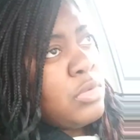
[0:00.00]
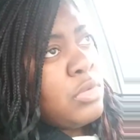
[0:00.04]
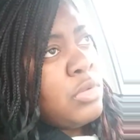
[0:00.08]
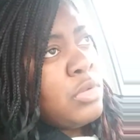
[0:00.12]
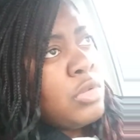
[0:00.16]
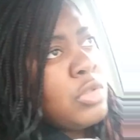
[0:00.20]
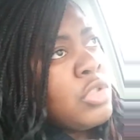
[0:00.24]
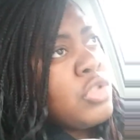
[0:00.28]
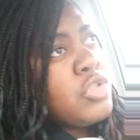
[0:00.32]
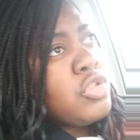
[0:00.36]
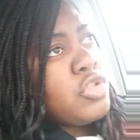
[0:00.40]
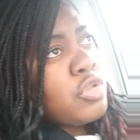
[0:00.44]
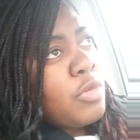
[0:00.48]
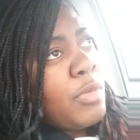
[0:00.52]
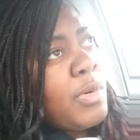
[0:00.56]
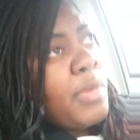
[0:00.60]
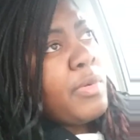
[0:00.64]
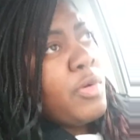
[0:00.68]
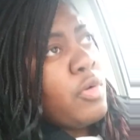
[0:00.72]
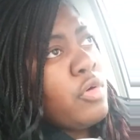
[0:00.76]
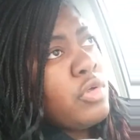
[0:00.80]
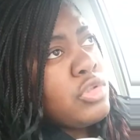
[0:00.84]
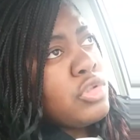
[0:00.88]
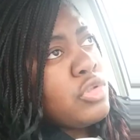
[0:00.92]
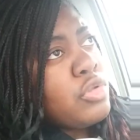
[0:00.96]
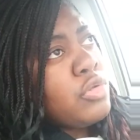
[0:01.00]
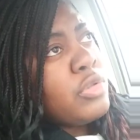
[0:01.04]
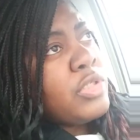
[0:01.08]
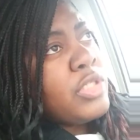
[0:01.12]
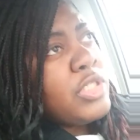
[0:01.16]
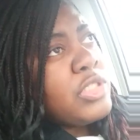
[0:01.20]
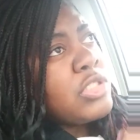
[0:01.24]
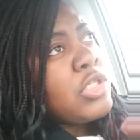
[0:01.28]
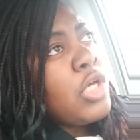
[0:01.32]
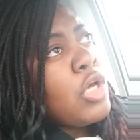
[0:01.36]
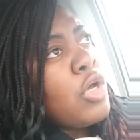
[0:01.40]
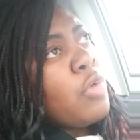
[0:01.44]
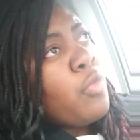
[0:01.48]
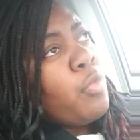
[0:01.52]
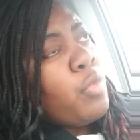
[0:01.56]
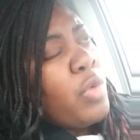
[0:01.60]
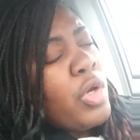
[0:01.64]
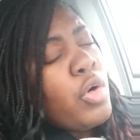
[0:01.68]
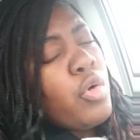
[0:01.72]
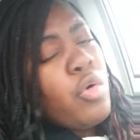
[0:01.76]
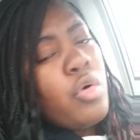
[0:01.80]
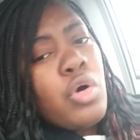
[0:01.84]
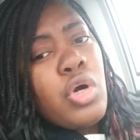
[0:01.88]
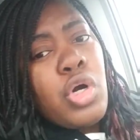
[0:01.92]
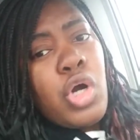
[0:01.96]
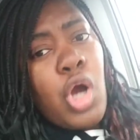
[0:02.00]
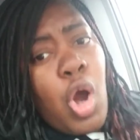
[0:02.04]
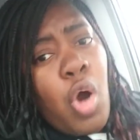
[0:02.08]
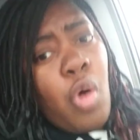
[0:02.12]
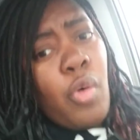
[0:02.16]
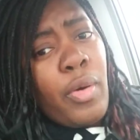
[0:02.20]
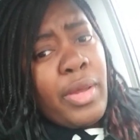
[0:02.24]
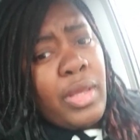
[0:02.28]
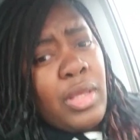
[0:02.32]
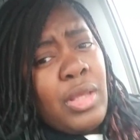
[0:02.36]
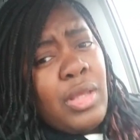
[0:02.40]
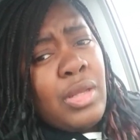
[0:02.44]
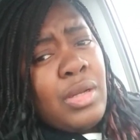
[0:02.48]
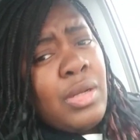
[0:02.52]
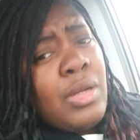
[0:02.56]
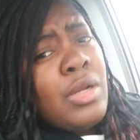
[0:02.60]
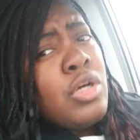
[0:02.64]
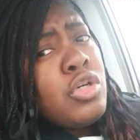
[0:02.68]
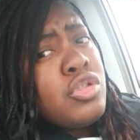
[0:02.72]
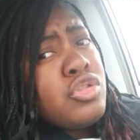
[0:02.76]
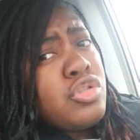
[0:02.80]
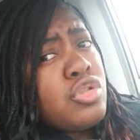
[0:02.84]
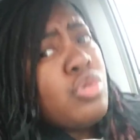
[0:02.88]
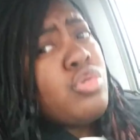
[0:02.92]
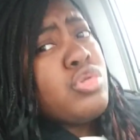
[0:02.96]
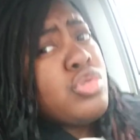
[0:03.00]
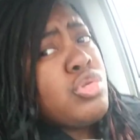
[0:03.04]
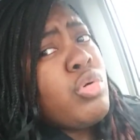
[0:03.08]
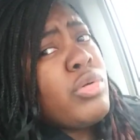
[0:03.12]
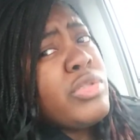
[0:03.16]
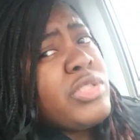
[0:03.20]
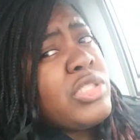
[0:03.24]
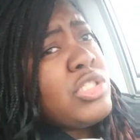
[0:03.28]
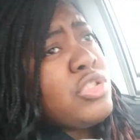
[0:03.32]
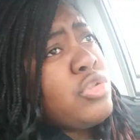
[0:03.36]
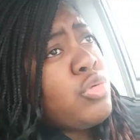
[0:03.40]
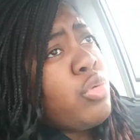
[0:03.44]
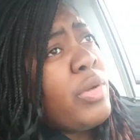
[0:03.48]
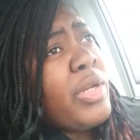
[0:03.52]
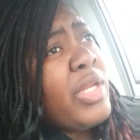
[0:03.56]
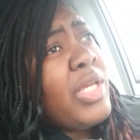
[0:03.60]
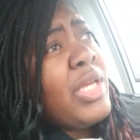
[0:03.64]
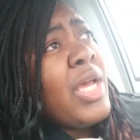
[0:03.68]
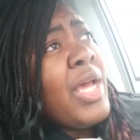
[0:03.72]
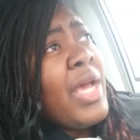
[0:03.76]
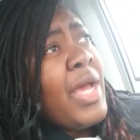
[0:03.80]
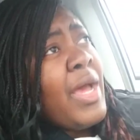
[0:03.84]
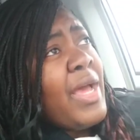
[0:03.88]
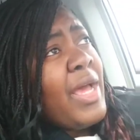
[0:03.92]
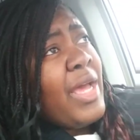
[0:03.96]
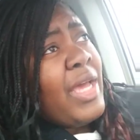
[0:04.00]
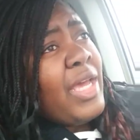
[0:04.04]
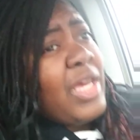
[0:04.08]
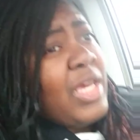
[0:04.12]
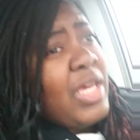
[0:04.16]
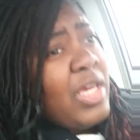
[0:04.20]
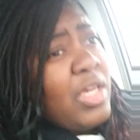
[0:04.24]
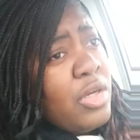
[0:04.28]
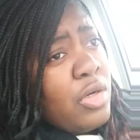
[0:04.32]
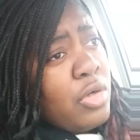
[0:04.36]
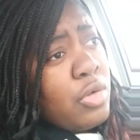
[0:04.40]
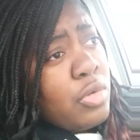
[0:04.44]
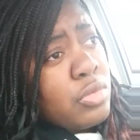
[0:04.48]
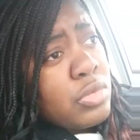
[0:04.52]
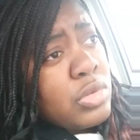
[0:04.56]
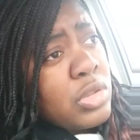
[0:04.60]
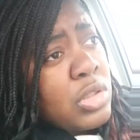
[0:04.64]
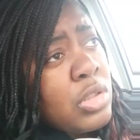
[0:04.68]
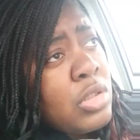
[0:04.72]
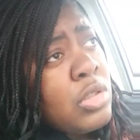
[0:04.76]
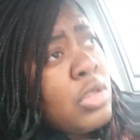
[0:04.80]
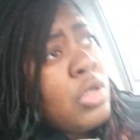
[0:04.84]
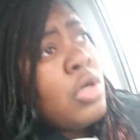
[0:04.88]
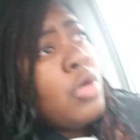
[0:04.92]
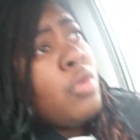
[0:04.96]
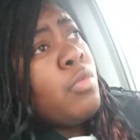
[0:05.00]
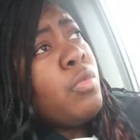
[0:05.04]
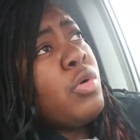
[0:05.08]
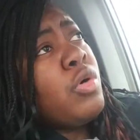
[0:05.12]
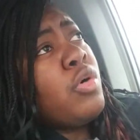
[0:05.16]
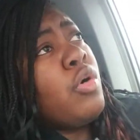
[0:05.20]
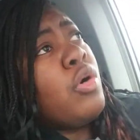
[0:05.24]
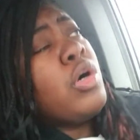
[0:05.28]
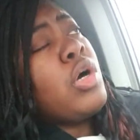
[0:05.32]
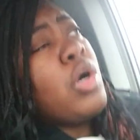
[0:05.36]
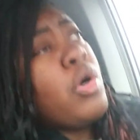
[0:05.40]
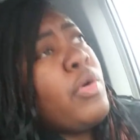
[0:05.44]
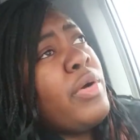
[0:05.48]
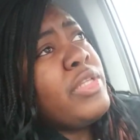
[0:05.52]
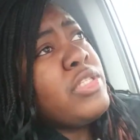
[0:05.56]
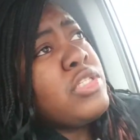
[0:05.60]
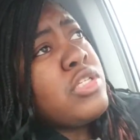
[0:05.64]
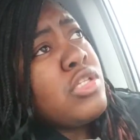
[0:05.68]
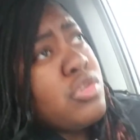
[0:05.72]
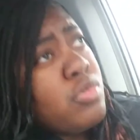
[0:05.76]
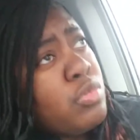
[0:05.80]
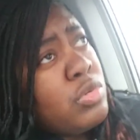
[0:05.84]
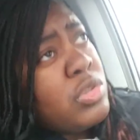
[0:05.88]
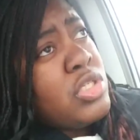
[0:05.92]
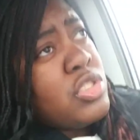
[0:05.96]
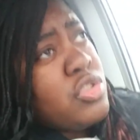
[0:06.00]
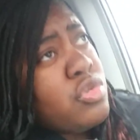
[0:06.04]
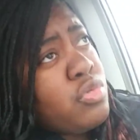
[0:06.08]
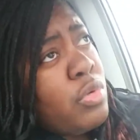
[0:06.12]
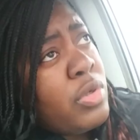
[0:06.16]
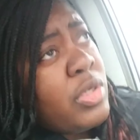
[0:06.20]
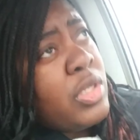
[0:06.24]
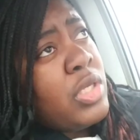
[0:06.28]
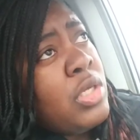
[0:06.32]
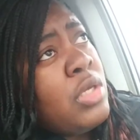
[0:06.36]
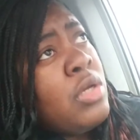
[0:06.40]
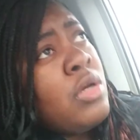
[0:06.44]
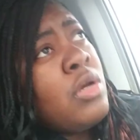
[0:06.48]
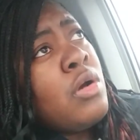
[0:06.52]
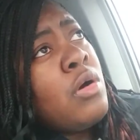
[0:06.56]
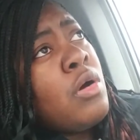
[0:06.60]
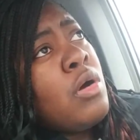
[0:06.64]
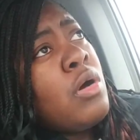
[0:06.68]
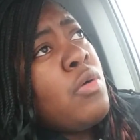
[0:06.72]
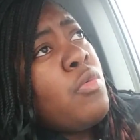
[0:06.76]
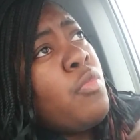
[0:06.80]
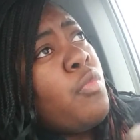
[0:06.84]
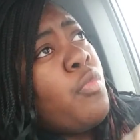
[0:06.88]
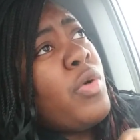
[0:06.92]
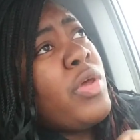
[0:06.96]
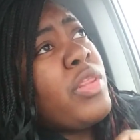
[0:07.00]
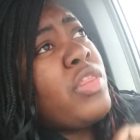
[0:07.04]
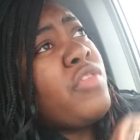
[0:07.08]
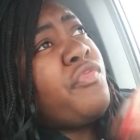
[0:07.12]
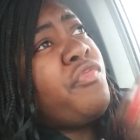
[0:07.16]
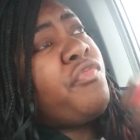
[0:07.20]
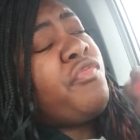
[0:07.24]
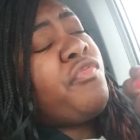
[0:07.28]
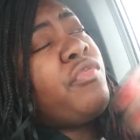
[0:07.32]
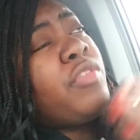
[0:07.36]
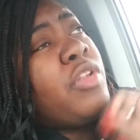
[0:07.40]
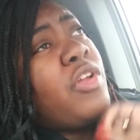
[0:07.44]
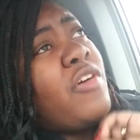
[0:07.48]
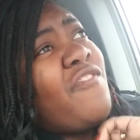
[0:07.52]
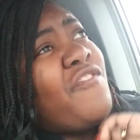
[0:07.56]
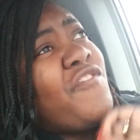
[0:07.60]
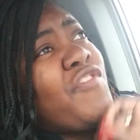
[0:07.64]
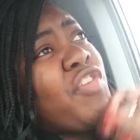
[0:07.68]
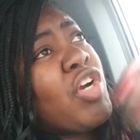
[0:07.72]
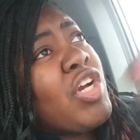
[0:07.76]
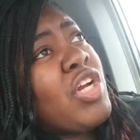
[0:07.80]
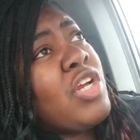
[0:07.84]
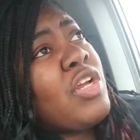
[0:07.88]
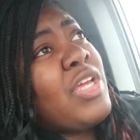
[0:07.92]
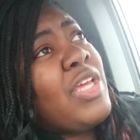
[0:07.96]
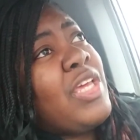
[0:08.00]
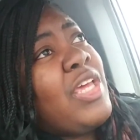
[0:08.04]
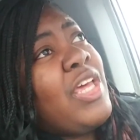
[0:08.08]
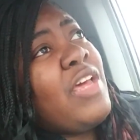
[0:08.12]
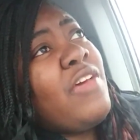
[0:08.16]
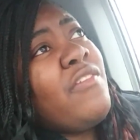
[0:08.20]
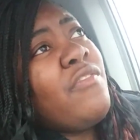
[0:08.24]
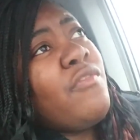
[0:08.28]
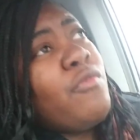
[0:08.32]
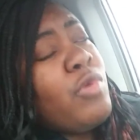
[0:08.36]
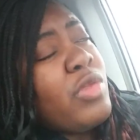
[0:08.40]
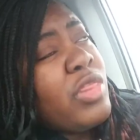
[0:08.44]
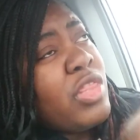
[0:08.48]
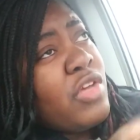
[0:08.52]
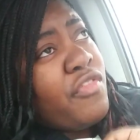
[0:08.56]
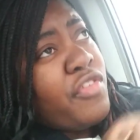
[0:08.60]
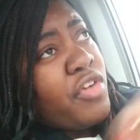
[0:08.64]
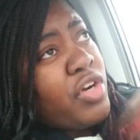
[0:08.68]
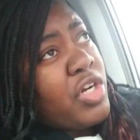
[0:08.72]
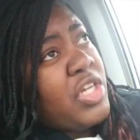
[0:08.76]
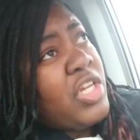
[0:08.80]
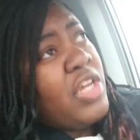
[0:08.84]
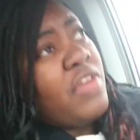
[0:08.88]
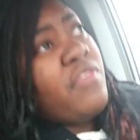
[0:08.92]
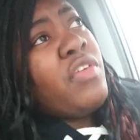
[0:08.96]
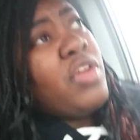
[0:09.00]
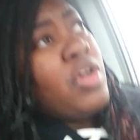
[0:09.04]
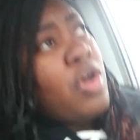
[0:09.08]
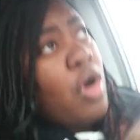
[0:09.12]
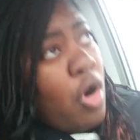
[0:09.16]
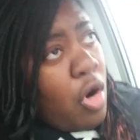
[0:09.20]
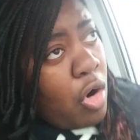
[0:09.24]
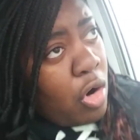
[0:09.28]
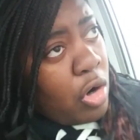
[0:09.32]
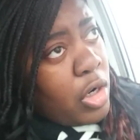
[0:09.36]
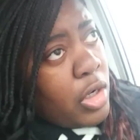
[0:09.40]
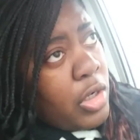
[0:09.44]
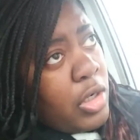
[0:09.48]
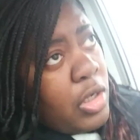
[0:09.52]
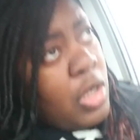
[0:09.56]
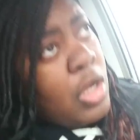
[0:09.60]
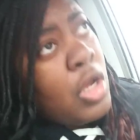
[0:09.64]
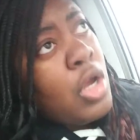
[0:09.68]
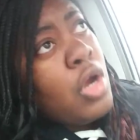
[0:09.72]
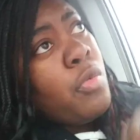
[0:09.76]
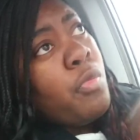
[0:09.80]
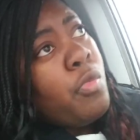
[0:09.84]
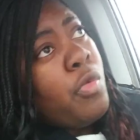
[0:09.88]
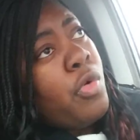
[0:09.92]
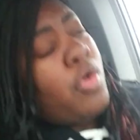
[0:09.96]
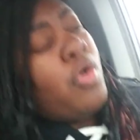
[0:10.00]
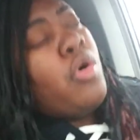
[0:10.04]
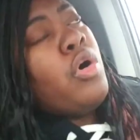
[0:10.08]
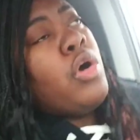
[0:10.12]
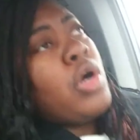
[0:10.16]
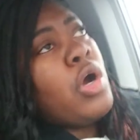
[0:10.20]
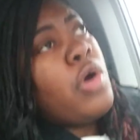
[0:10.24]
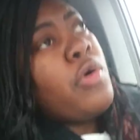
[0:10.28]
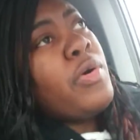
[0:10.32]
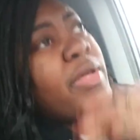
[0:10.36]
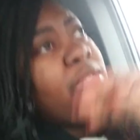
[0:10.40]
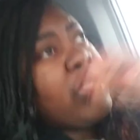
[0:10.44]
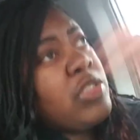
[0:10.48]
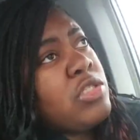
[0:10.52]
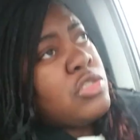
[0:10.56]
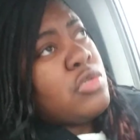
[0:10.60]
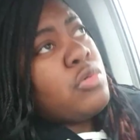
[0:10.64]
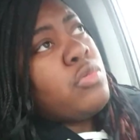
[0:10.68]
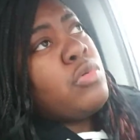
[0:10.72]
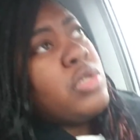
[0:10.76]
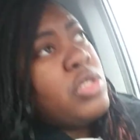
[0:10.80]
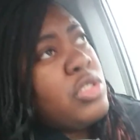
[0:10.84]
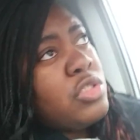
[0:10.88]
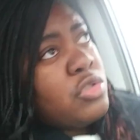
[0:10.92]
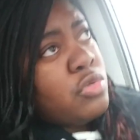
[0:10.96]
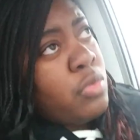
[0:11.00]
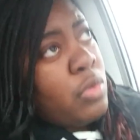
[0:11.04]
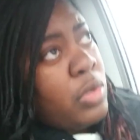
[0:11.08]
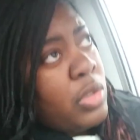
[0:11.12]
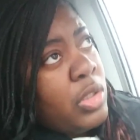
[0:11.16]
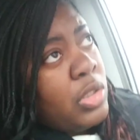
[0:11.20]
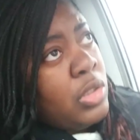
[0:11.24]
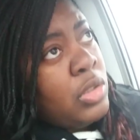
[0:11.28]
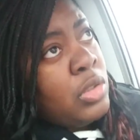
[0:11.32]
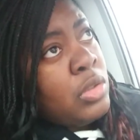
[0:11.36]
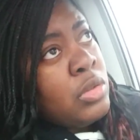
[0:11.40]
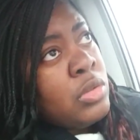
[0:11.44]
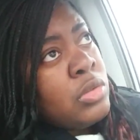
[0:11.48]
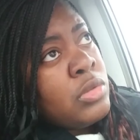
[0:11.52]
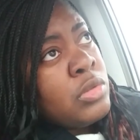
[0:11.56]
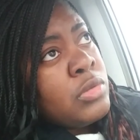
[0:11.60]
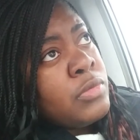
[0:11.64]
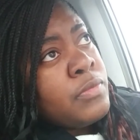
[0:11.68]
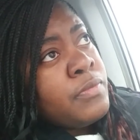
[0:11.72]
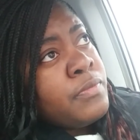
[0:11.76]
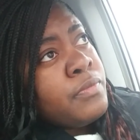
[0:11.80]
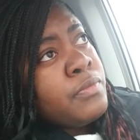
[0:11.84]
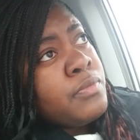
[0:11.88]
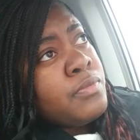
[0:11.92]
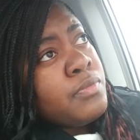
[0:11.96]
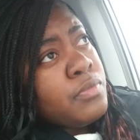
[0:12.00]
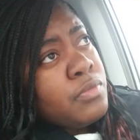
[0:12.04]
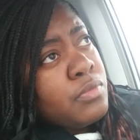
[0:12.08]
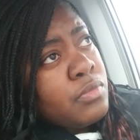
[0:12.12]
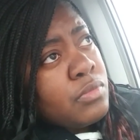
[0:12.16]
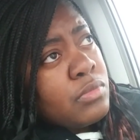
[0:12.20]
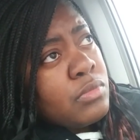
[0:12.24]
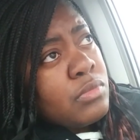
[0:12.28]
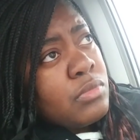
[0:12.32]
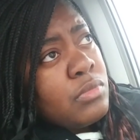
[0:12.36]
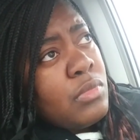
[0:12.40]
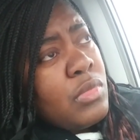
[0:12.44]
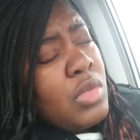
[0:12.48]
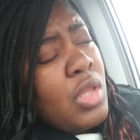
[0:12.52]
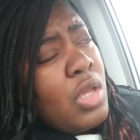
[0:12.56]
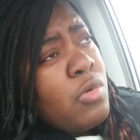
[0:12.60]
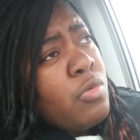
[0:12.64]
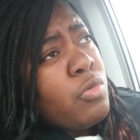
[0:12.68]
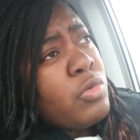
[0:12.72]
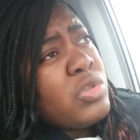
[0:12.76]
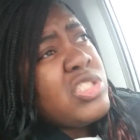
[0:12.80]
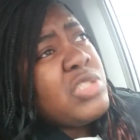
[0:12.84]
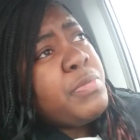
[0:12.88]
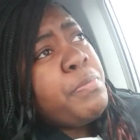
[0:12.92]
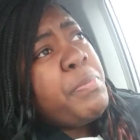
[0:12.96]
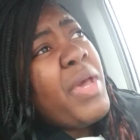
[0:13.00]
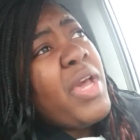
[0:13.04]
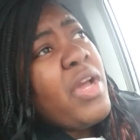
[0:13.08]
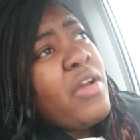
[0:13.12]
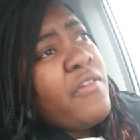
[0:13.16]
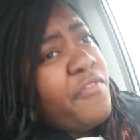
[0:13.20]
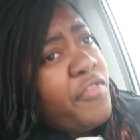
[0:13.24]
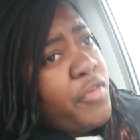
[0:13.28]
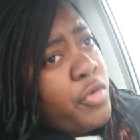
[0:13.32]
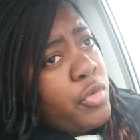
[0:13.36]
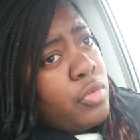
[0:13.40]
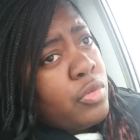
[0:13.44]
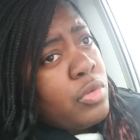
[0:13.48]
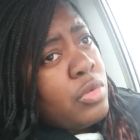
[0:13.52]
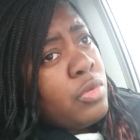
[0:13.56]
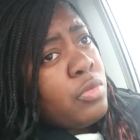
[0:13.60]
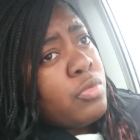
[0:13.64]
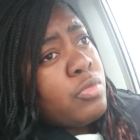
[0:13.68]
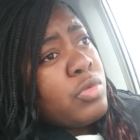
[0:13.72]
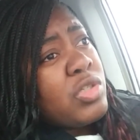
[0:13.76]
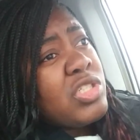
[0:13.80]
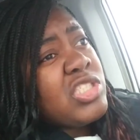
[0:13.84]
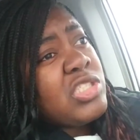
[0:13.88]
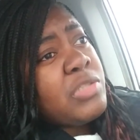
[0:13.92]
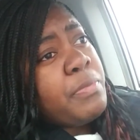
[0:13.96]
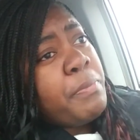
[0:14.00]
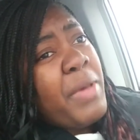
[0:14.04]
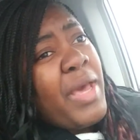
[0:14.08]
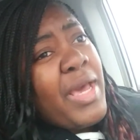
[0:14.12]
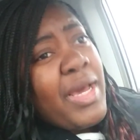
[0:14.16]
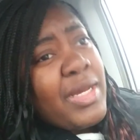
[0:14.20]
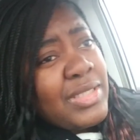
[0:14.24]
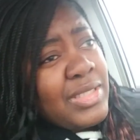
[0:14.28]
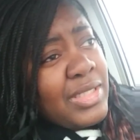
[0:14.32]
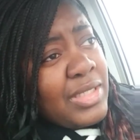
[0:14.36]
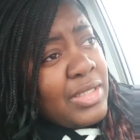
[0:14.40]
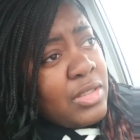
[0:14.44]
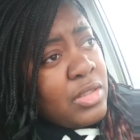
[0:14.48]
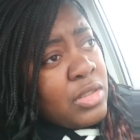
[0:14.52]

So what we're going to do is we're going to go into 2020 healed. We're going to go into 2020 with a forgiving heart. We're going to go into 2020 respectful, respected.